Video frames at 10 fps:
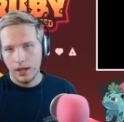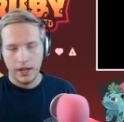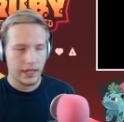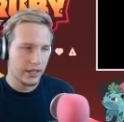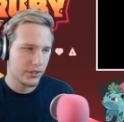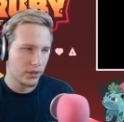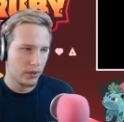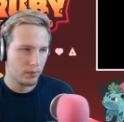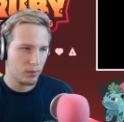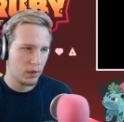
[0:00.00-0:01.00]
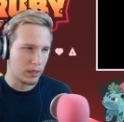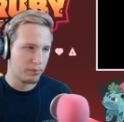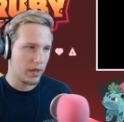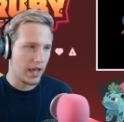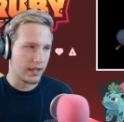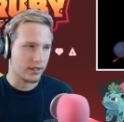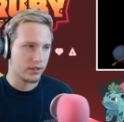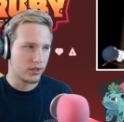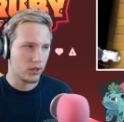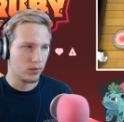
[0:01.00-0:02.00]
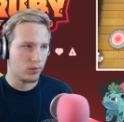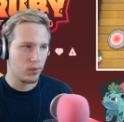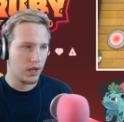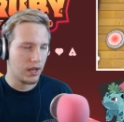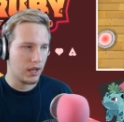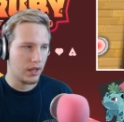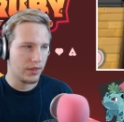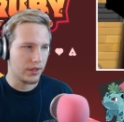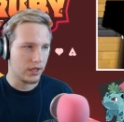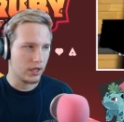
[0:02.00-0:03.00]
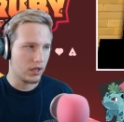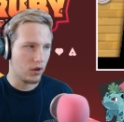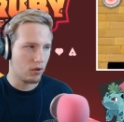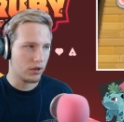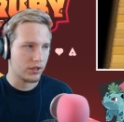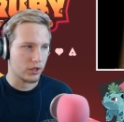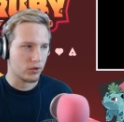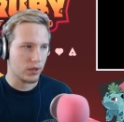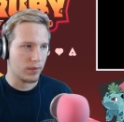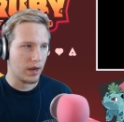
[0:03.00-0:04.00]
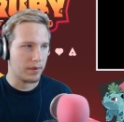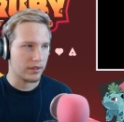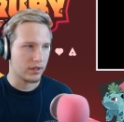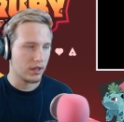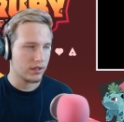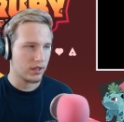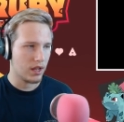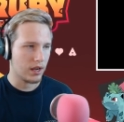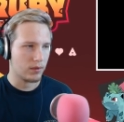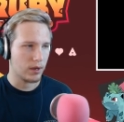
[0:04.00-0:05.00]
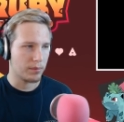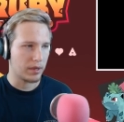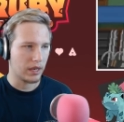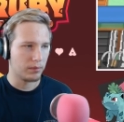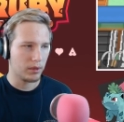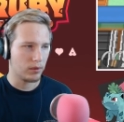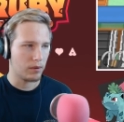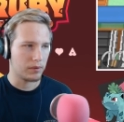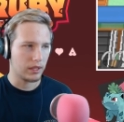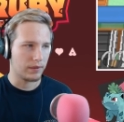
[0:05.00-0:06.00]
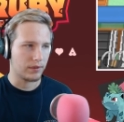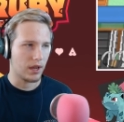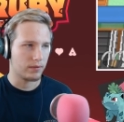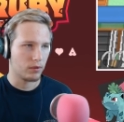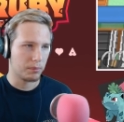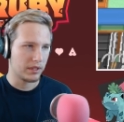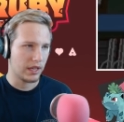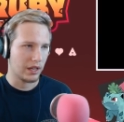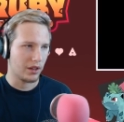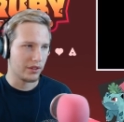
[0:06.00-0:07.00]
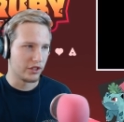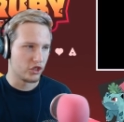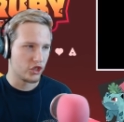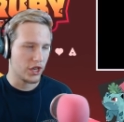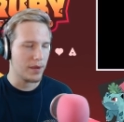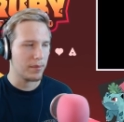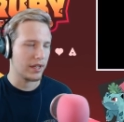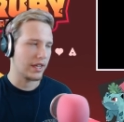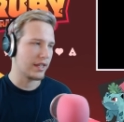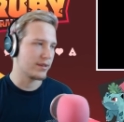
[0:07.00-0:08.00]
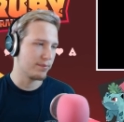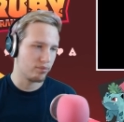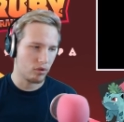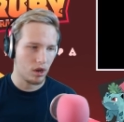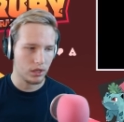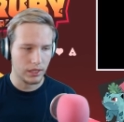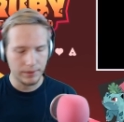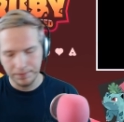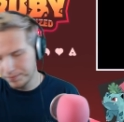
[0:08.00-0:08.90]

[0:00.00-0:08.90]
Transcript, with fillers: Hi guys, doing? Welcome back to the Oras Extreme Randomized Nuzlocke. We are picking up literally right where we left off. We'll be taking on the gym against Brawly.